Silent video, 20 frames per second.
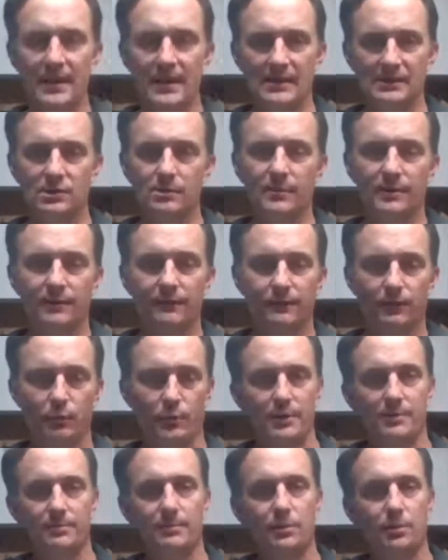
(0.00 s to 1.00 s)
It's going to be a
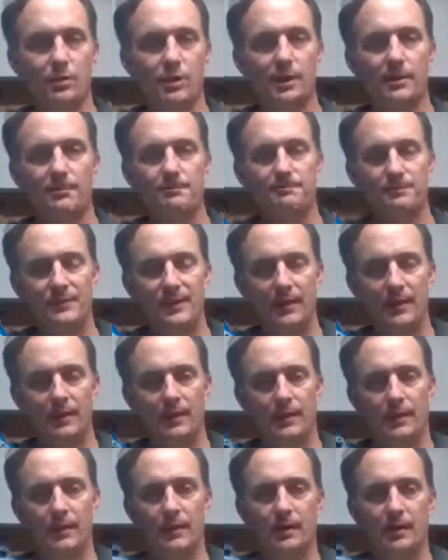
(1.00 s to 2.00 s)
4-week program.
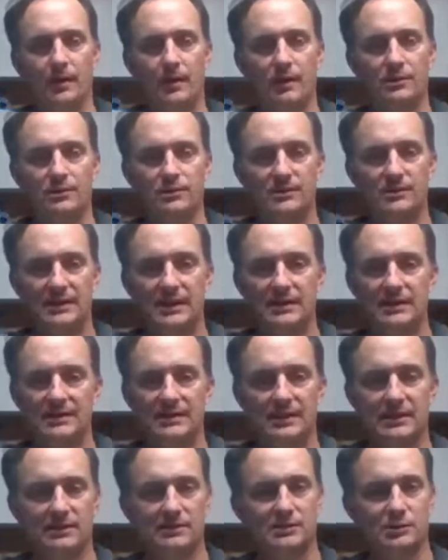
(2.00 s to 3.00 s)
You take the
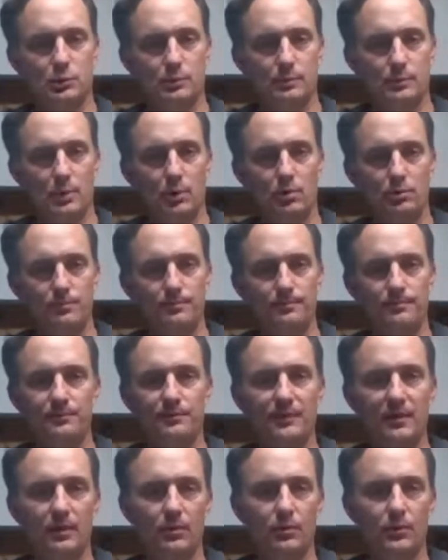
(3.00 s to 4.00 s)
telescope home.
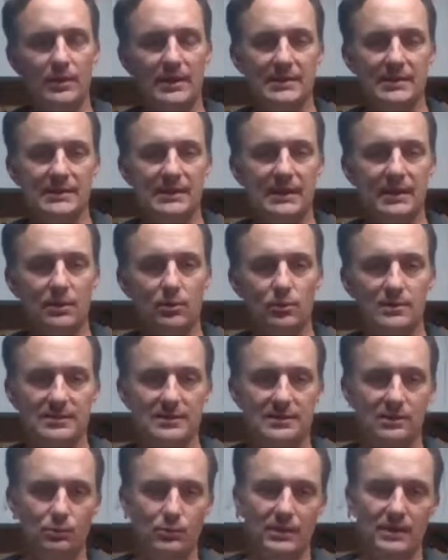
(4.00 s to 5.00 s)
We get together
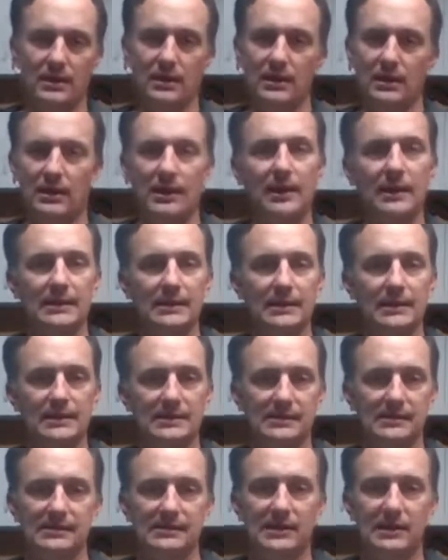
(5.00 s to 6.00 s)
once a week, kind of like
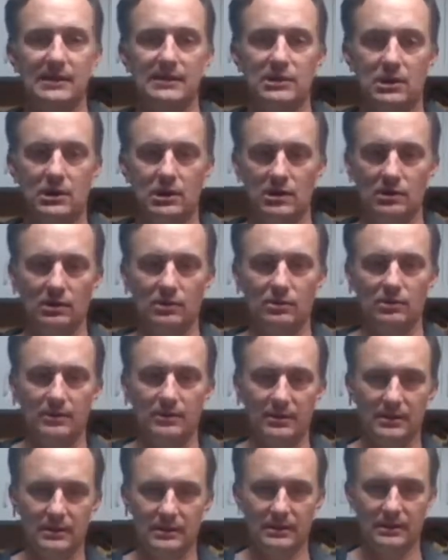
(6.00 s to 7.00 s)
this. I talk a little
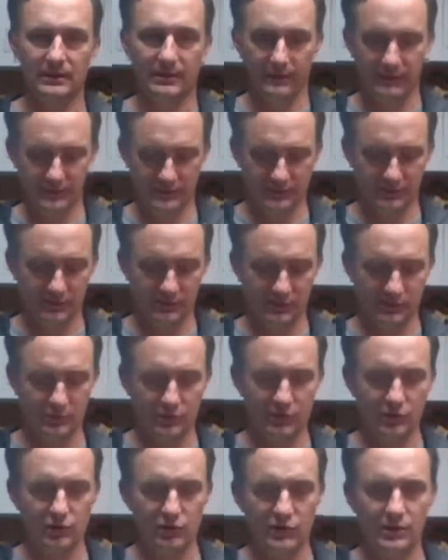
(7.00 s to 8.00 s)
bit and give you some
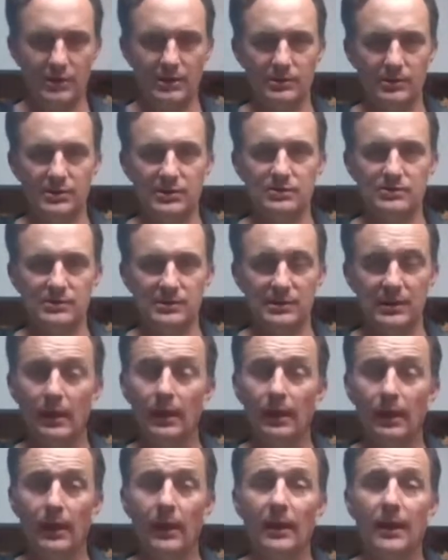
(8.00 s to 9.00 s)
instruction how to use it.
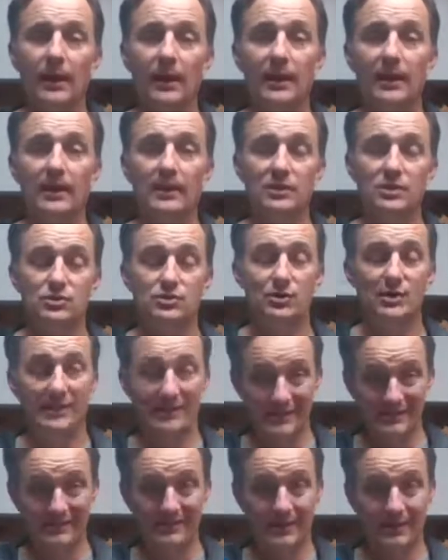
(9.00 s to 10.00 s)
And you try
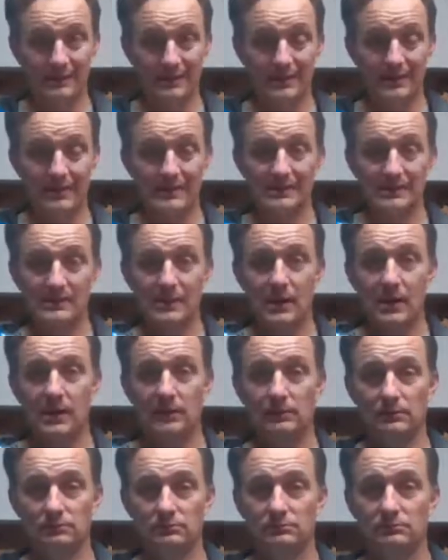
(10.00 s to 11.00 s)
to discover the night sky
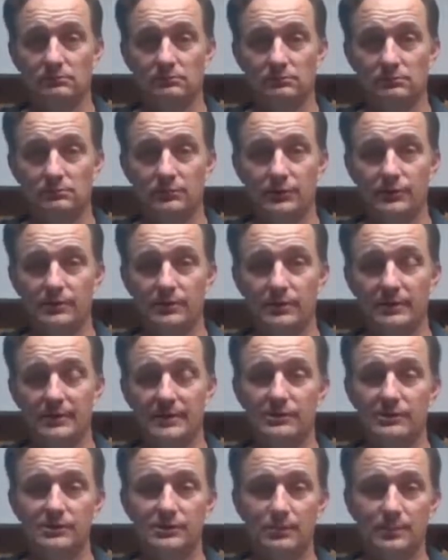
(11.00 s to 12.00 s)
using the
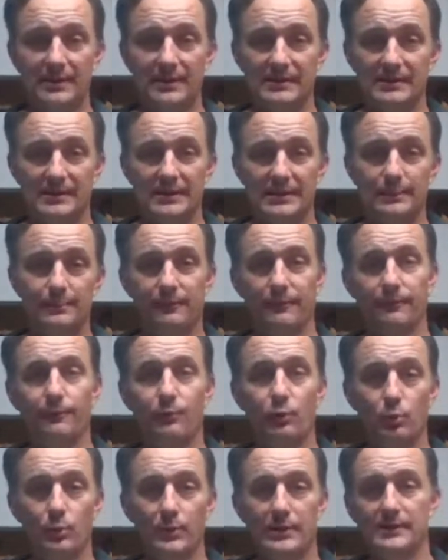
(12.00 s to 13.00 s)
telescope you get to keep for
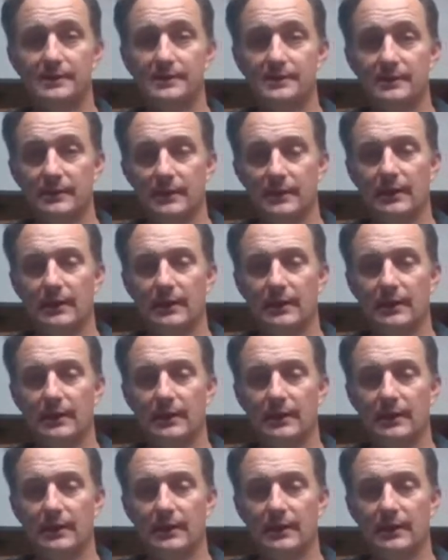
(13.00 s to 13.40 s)
4 weeks.